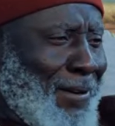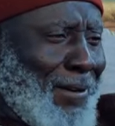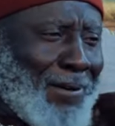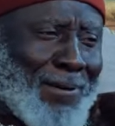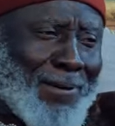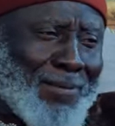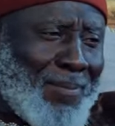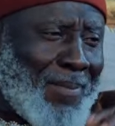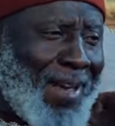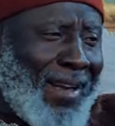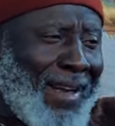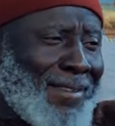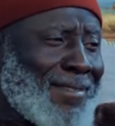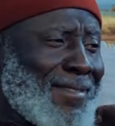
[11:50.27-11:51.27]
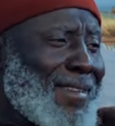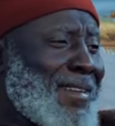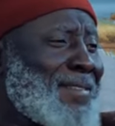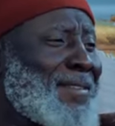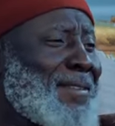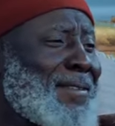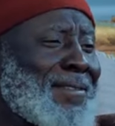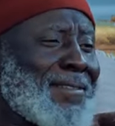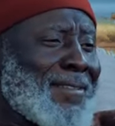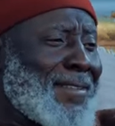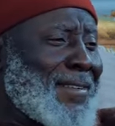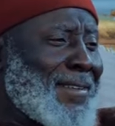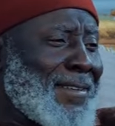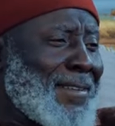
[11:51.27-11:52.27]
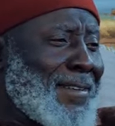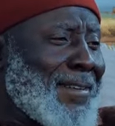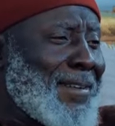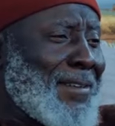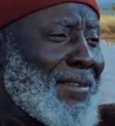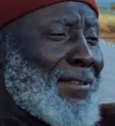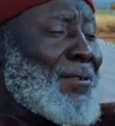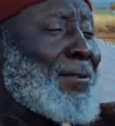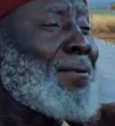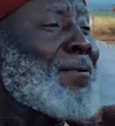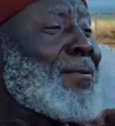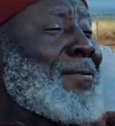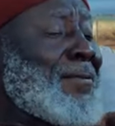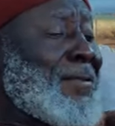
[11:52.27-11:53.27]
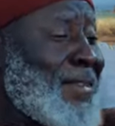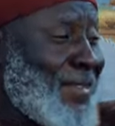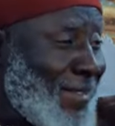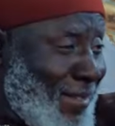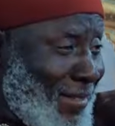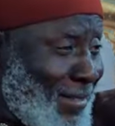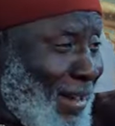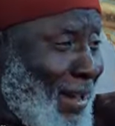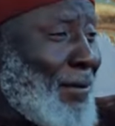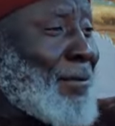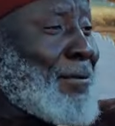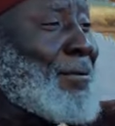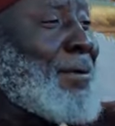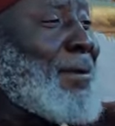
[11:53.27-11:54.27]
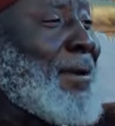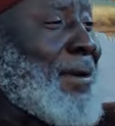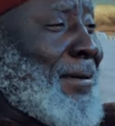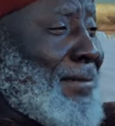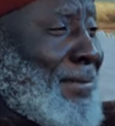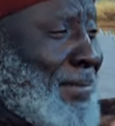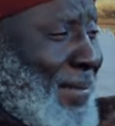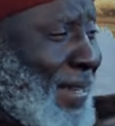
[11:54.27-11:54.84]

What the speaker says: God of my ancestors. So this is how you loved